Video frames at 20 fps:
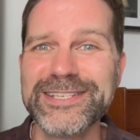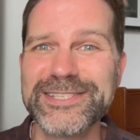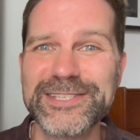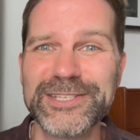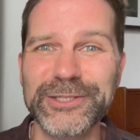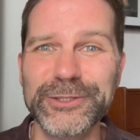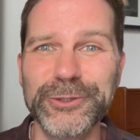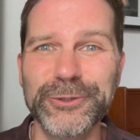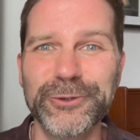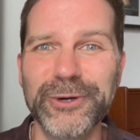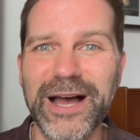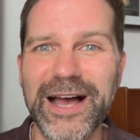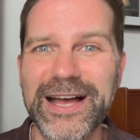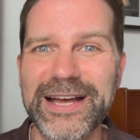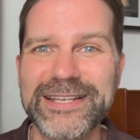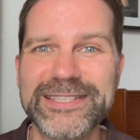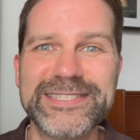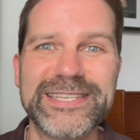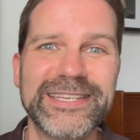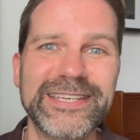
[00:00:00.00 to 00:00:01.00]
to,
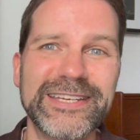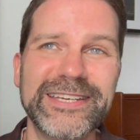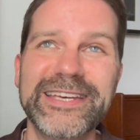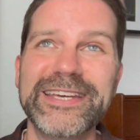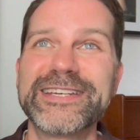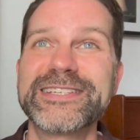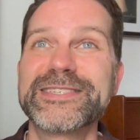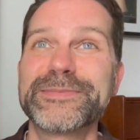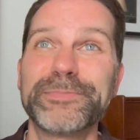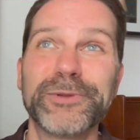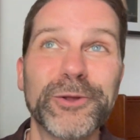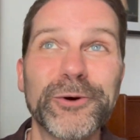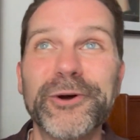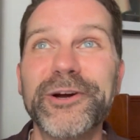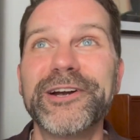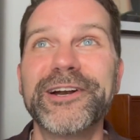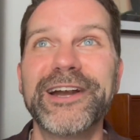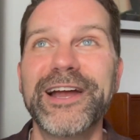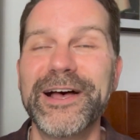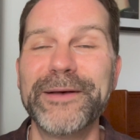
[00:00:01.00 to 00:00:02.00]
uh, to
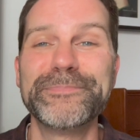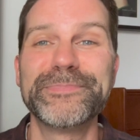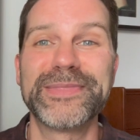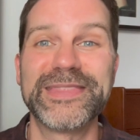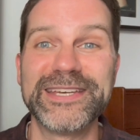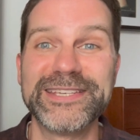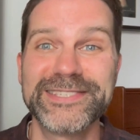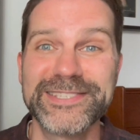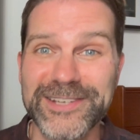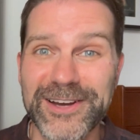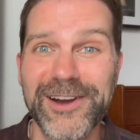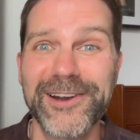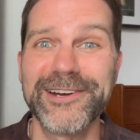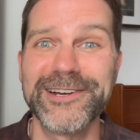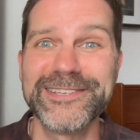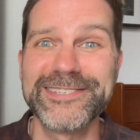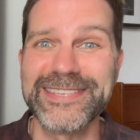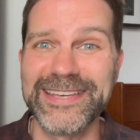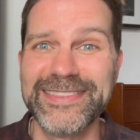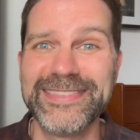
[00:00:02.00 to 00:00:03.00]
explore um, the
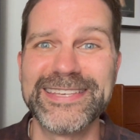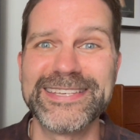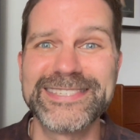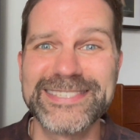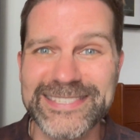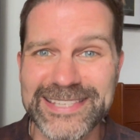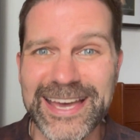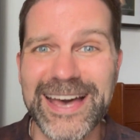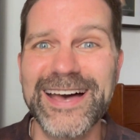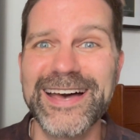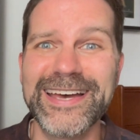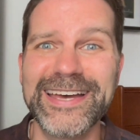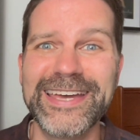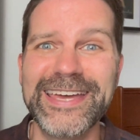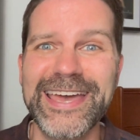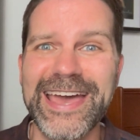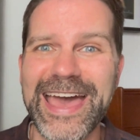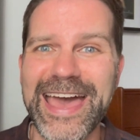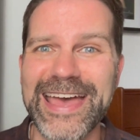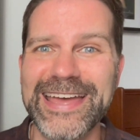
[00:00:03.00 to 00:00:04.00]
stars and the
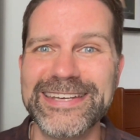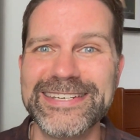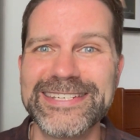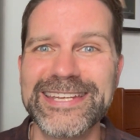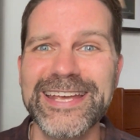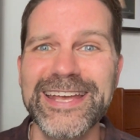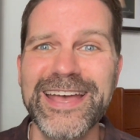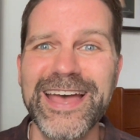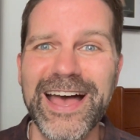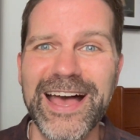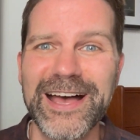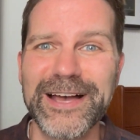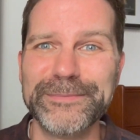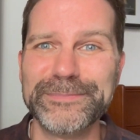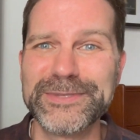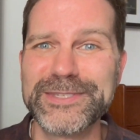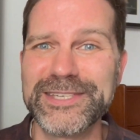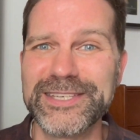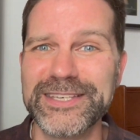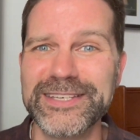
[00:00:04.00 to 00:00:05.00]
sky and
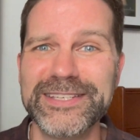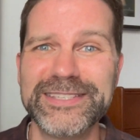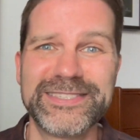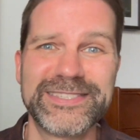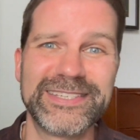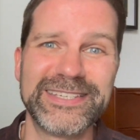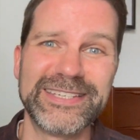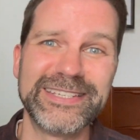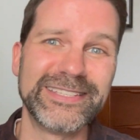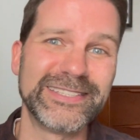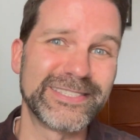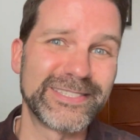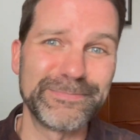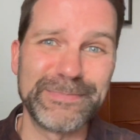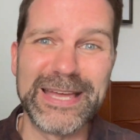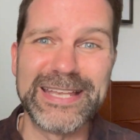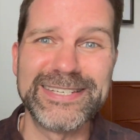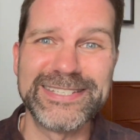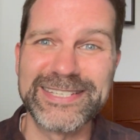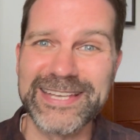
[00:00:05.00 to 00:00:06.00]
um, to, to
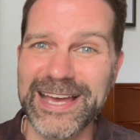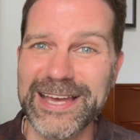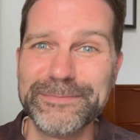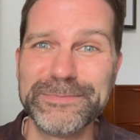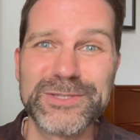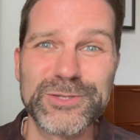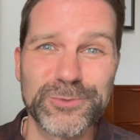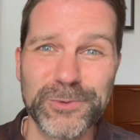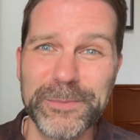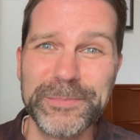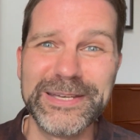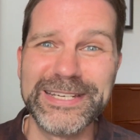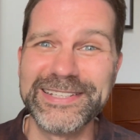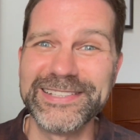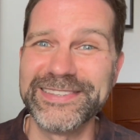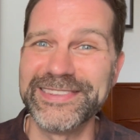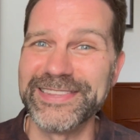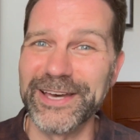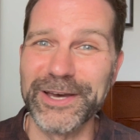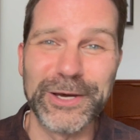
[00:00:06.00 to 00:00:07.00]
spend time swimming
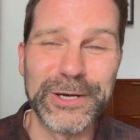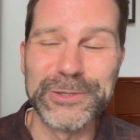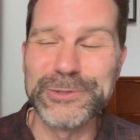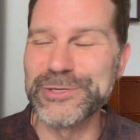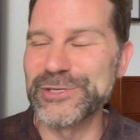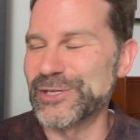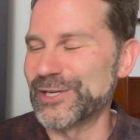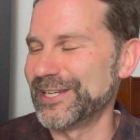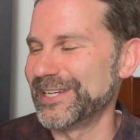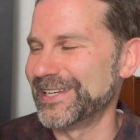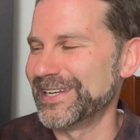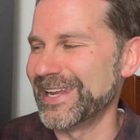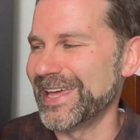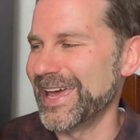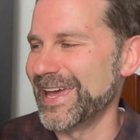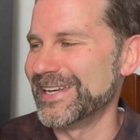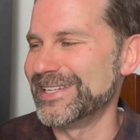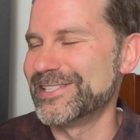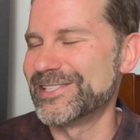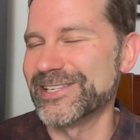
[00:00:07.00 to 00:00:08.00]
in the ocean
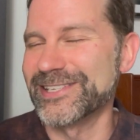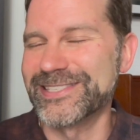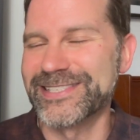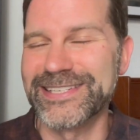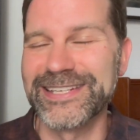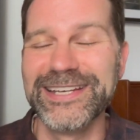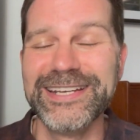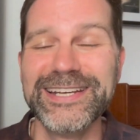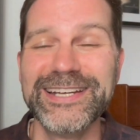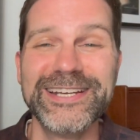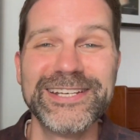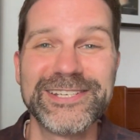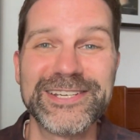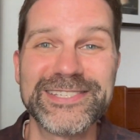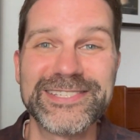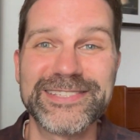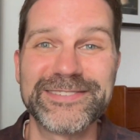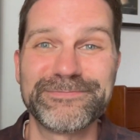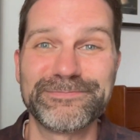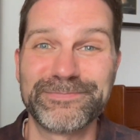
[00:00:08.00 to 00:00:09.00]
and just,
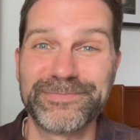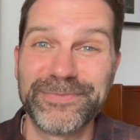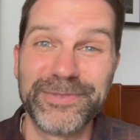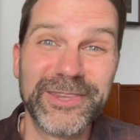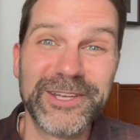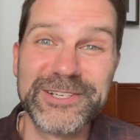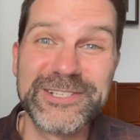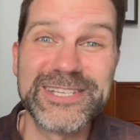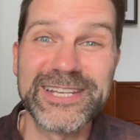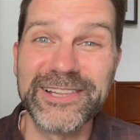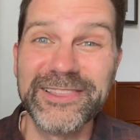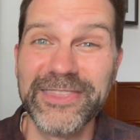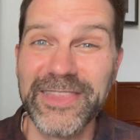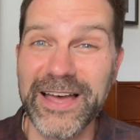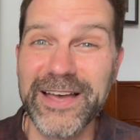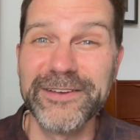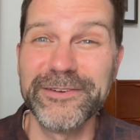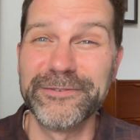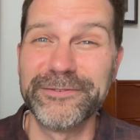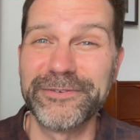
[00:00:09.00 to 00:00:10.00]
just learn to
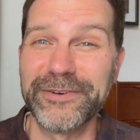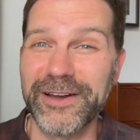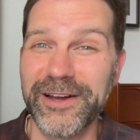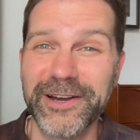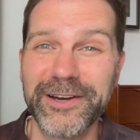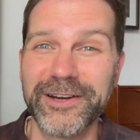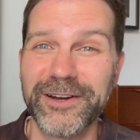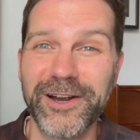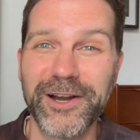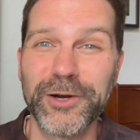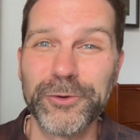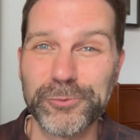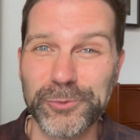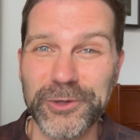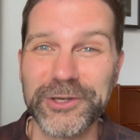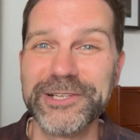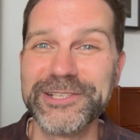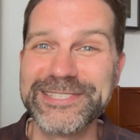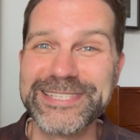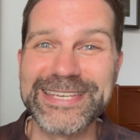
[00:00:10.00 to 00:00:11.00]
love our, our
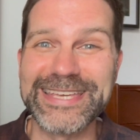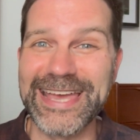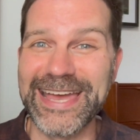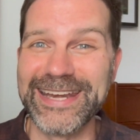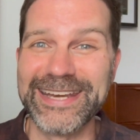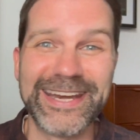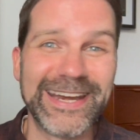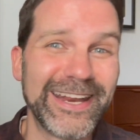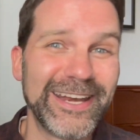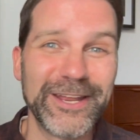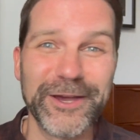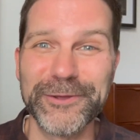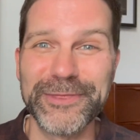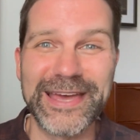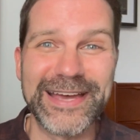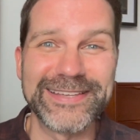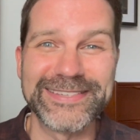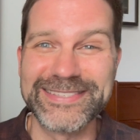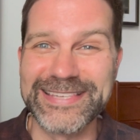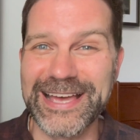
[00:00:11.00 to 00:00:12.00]
world again. And I know
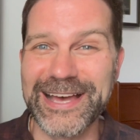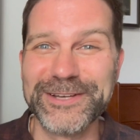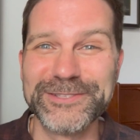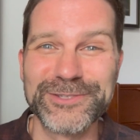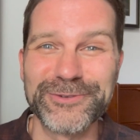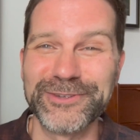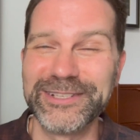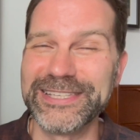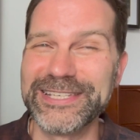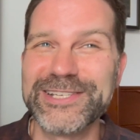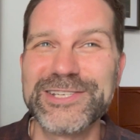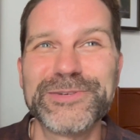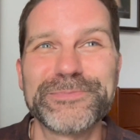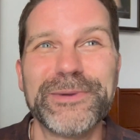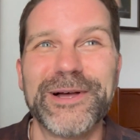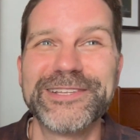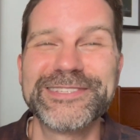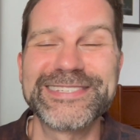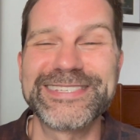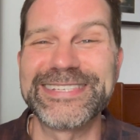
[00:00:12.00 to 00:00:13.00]
that sounds really
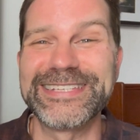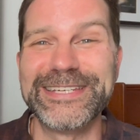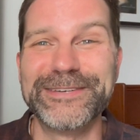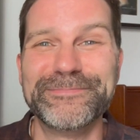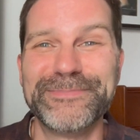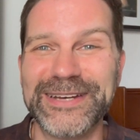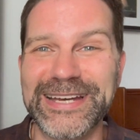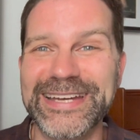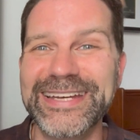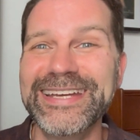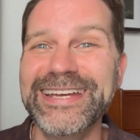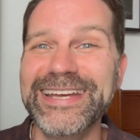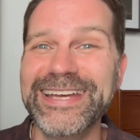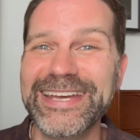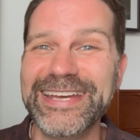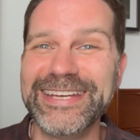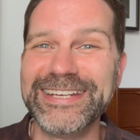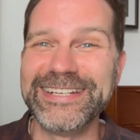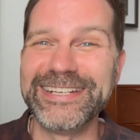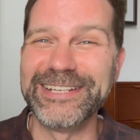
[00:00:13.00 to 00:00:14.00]
schmaltzy, but
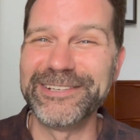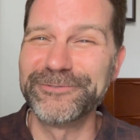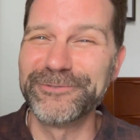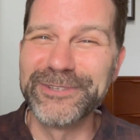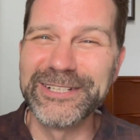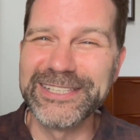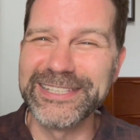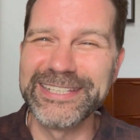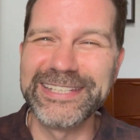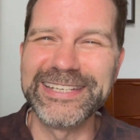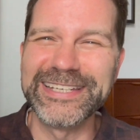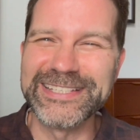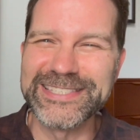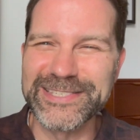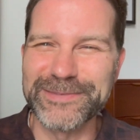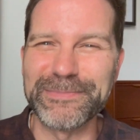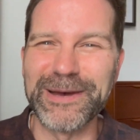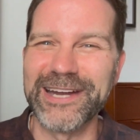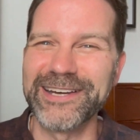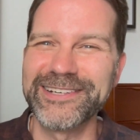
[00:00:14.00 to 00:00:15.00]
it, it really
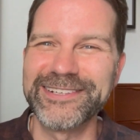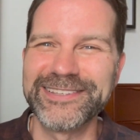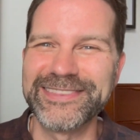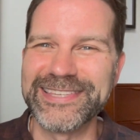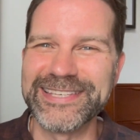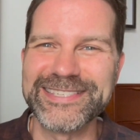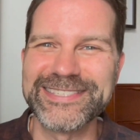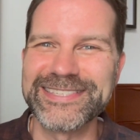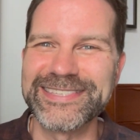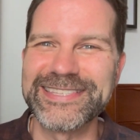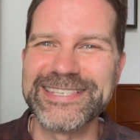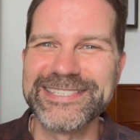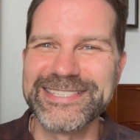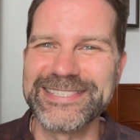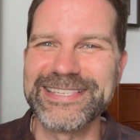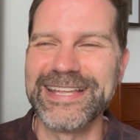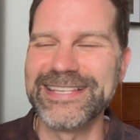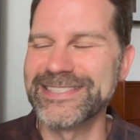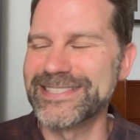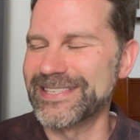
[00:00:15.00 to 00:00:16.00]
inspired this, this
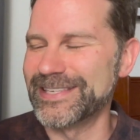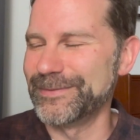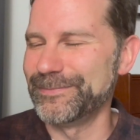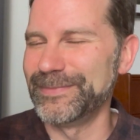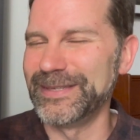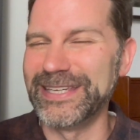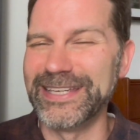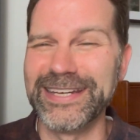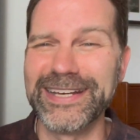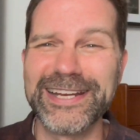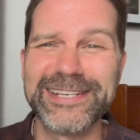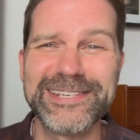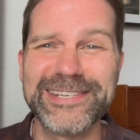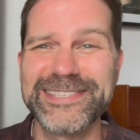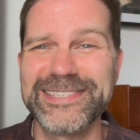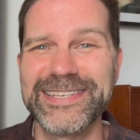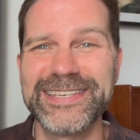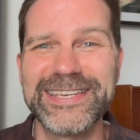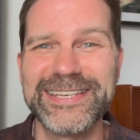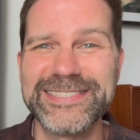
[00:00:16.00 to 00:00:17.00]
sense in me. And I
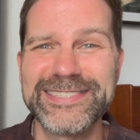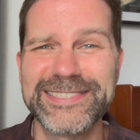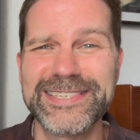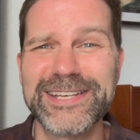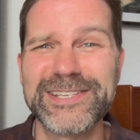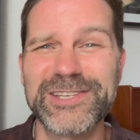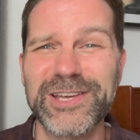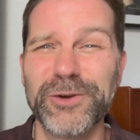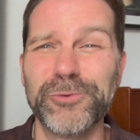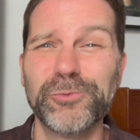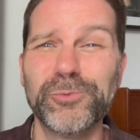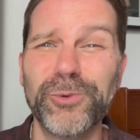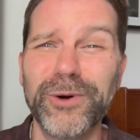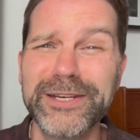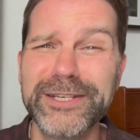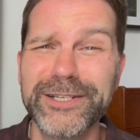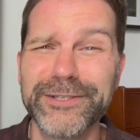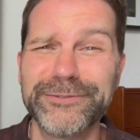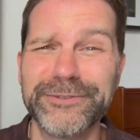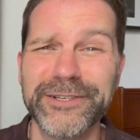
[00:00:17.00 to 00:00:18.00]
just think it's such a
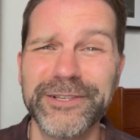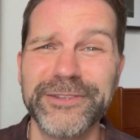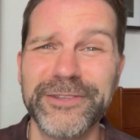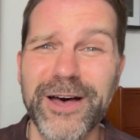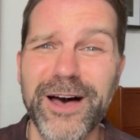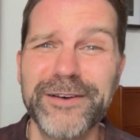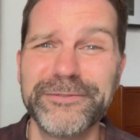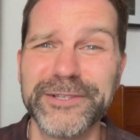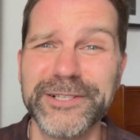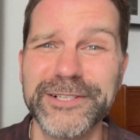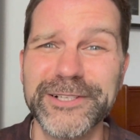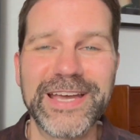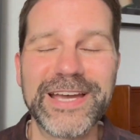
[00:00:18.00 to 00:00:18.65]
wonderful novel.